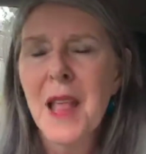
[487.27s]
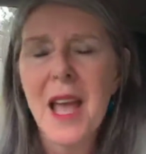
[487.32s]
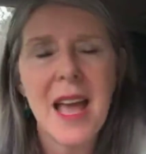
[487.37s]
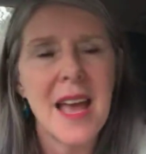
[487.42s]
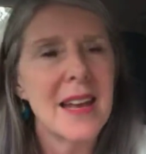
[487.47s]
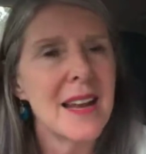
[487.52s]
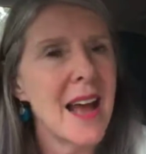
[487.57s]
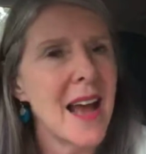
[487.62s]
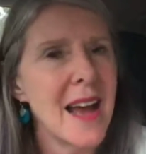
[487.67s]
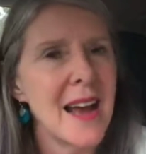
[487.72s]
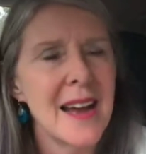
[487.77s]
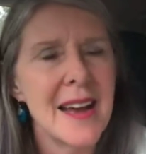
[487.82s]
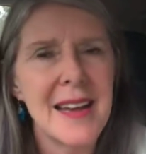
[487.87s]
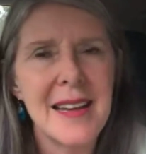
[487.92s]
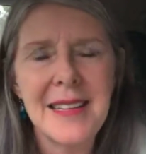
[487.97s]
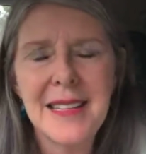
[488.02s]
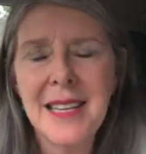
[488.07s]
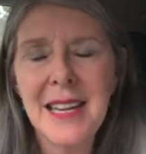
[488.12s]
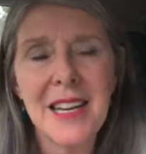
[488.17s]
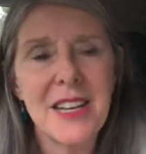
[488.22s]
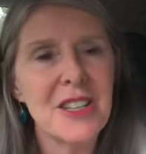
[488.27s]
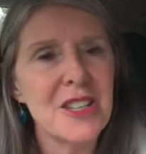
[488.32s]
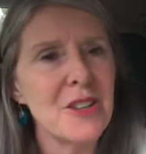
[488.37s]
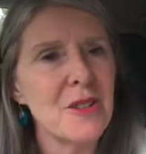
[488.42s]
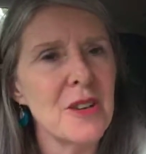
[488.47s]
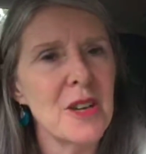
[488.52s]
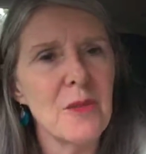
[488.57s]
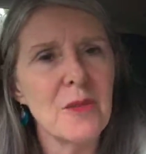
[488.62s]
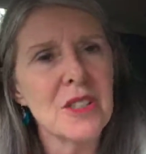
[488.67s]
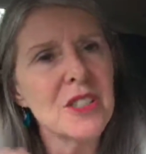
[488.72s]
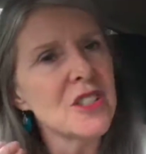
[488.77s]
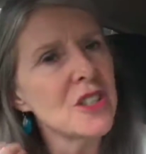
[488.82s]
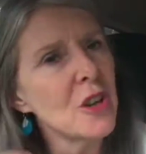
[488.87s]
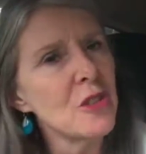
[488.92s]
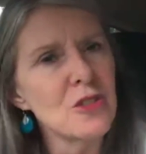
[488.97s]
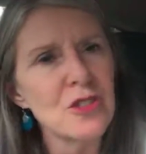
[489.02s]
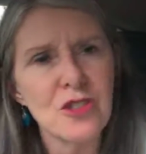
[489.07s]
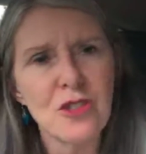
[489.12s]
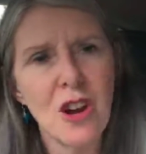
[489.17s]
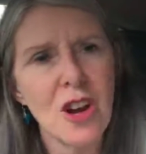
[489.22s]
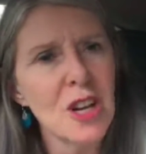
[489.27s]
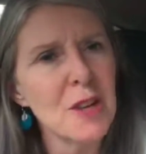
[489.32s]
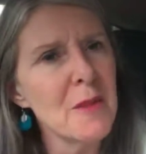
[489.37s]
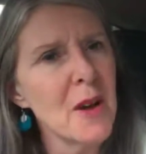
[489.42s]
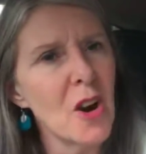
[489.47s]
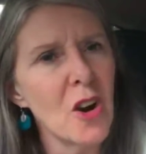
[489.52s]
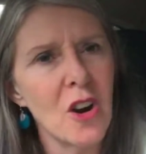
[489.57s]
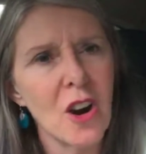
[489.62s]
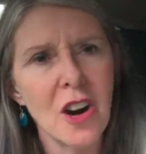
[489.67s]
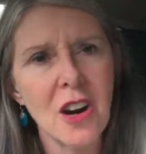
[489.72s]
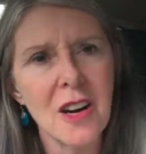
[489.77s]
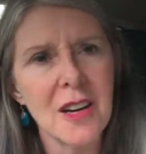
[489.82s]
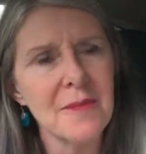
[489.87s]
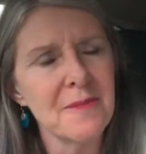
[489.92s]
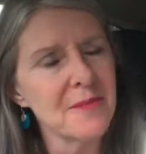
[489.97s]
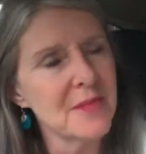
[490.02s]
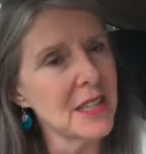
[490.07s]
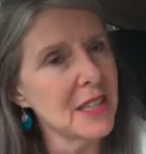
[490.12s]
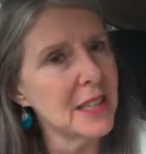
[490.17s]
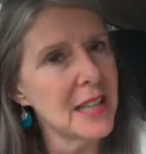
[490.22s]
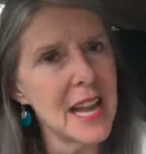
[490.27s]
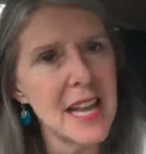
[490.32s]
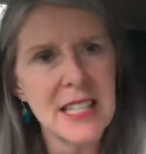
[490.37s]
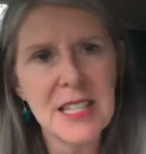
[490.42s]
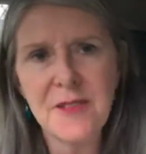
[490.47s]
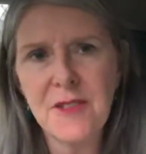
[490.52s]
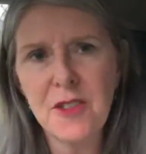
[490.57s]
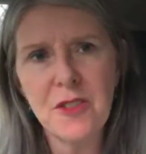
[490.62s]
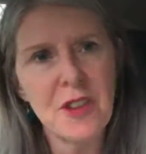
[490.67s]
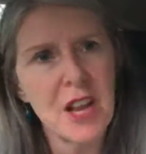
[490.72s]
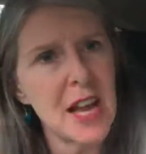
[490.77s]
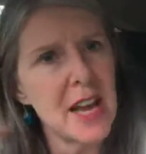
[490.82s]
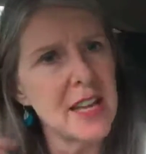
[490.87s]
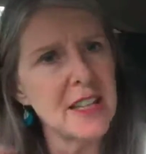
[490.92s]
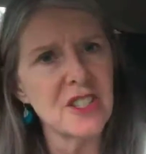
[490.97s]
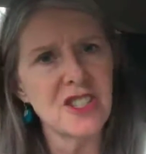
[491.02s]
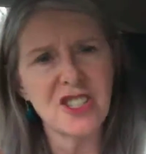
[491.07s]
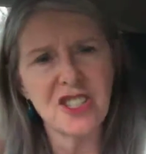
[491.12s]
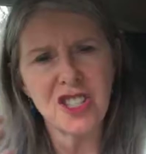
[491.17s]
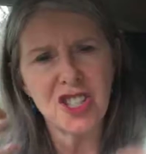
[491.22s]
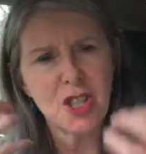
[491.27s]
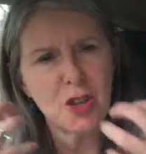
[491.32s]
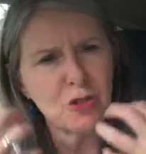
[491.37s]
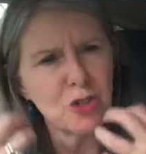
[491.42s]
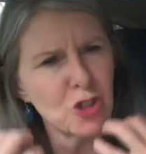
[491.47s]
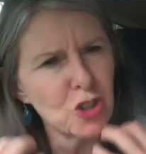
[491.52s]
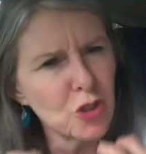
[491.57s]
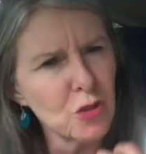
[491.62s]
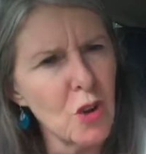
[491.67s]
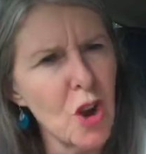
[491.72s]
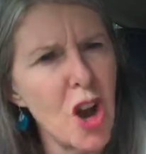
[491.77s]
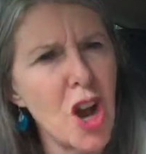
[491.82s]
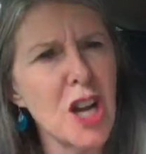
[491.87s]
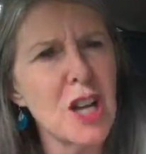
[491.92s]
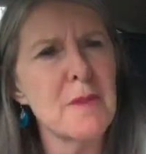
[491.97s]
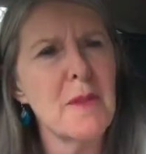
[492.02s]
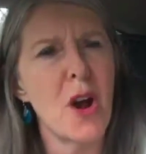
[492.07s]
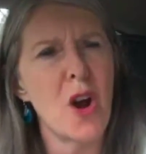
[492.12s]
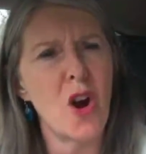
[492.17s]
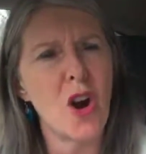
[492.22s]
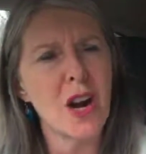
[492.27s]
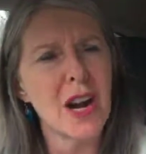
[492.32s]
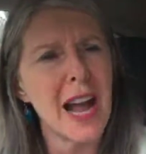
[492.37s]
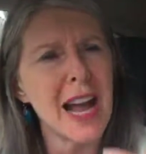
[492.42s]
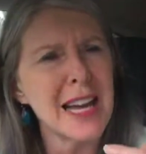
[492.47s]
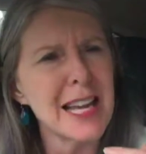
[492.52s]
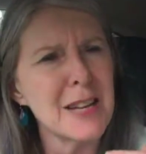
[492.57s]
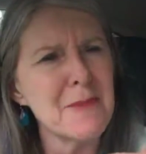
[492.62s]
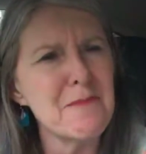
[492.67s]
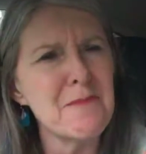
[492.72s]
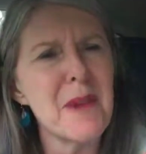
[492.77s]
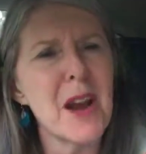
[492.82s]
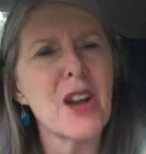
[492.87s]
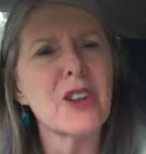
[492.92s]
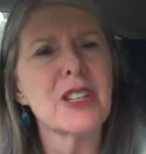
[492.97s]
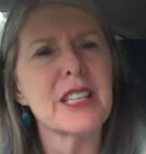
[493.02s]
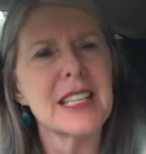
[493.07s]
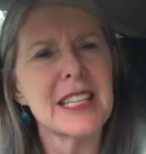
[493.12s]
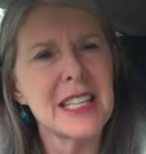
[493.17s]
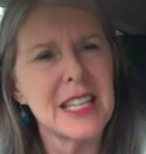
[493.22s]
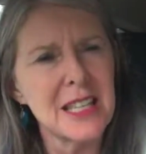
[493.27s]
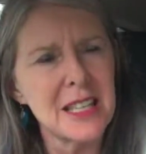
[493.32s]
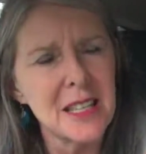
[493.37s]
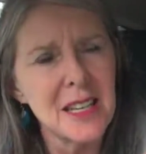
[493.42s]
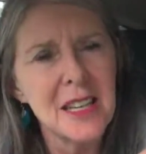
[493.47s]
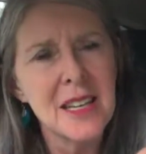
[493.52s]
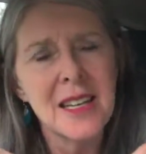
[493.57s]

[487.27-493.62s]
And I tell you, it was so strong in my heart the last few days, just so strong in my heart, I could barely get